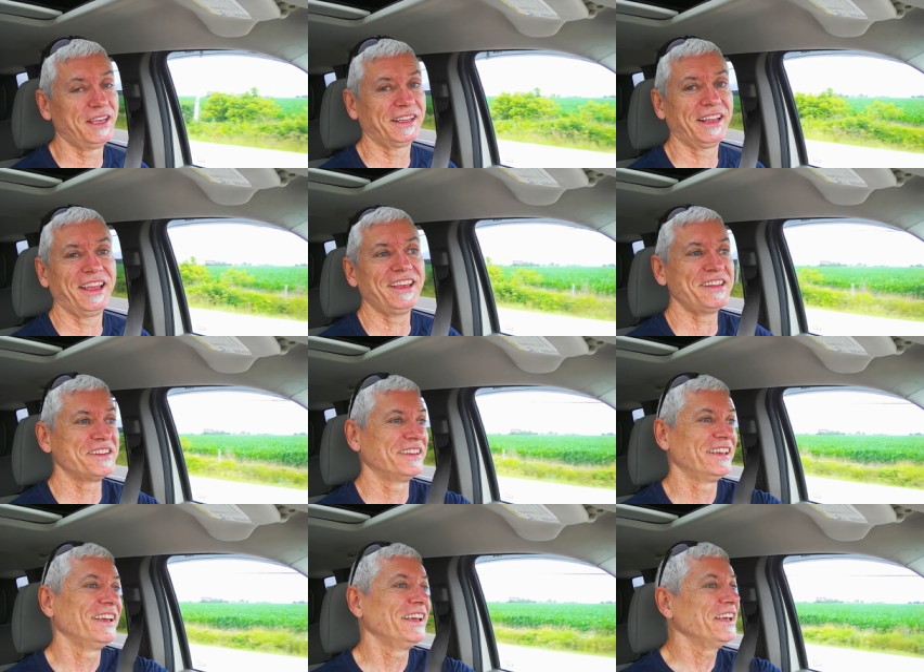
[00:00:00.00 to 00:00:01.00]
again,
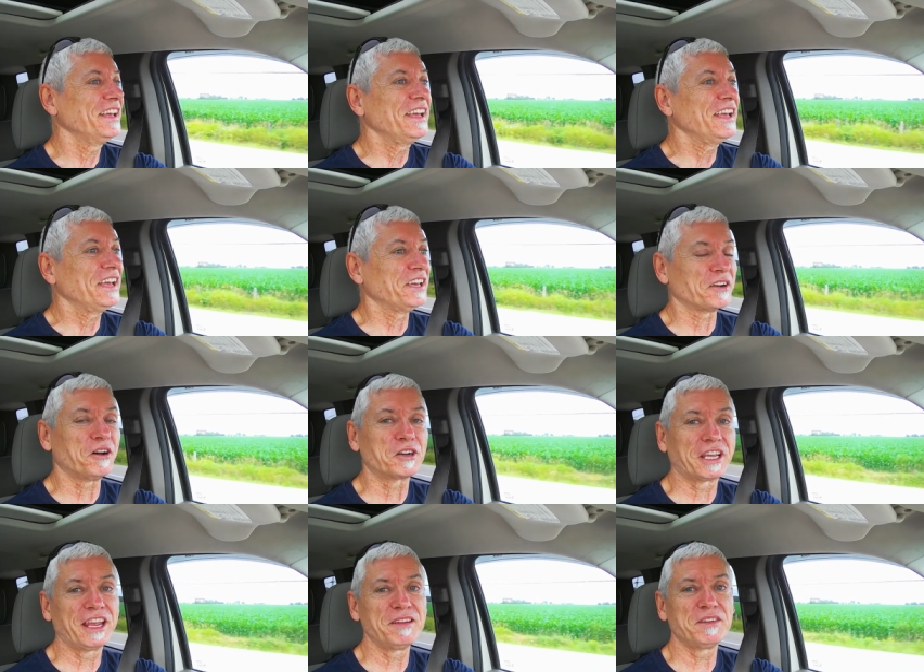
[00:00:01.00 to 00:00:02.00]
it all
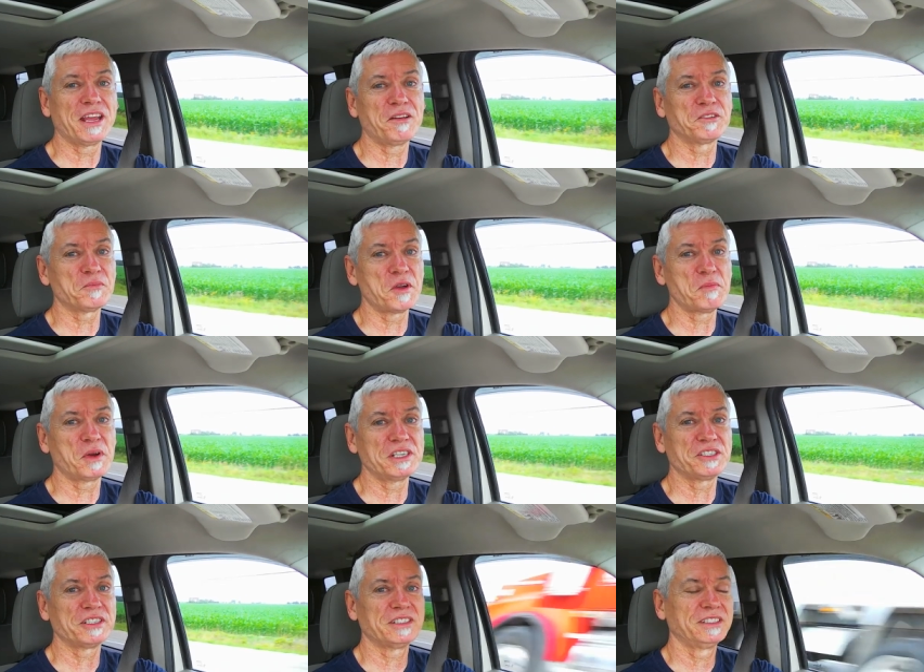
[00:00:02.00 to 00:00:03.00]
came down to my budget.